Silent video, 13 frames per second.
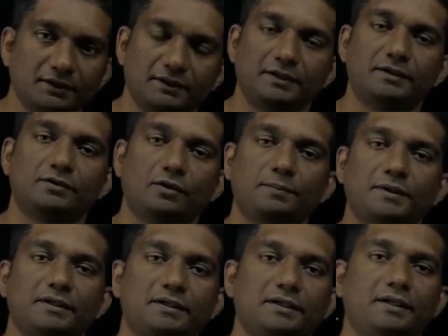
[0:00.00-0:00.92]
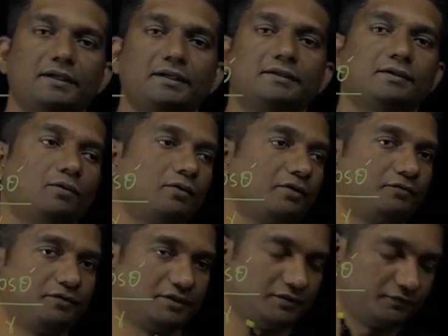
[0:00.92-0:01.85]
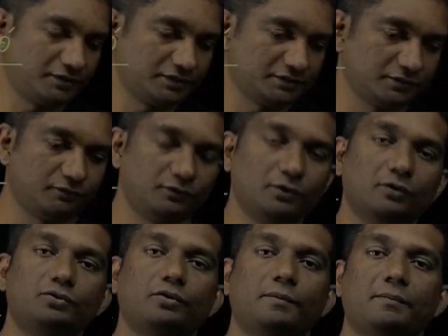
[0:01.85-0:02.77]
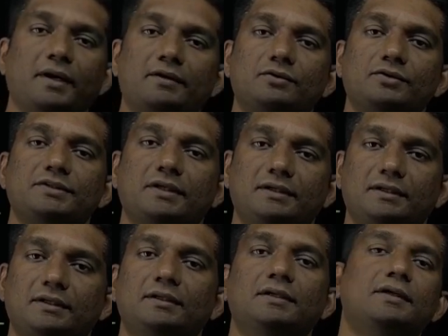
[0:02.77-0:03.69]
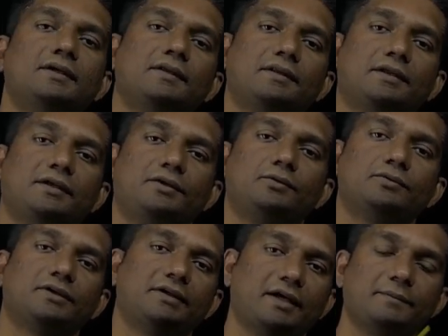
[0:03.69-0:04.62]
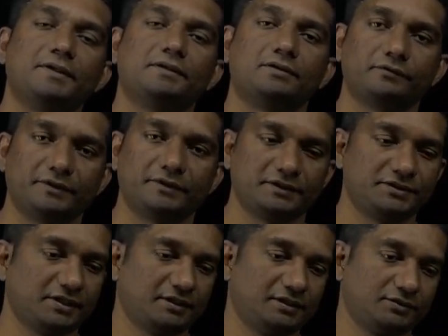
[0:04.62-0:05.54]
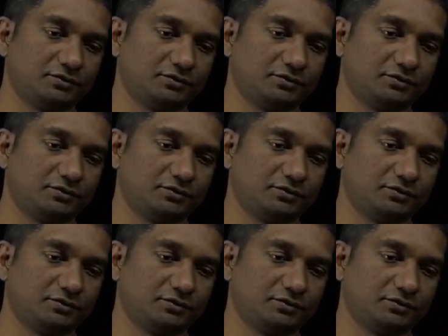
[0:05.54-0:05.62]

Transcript: the droplet length, or if it is a flow through a microchannel, then the diameter of that channel.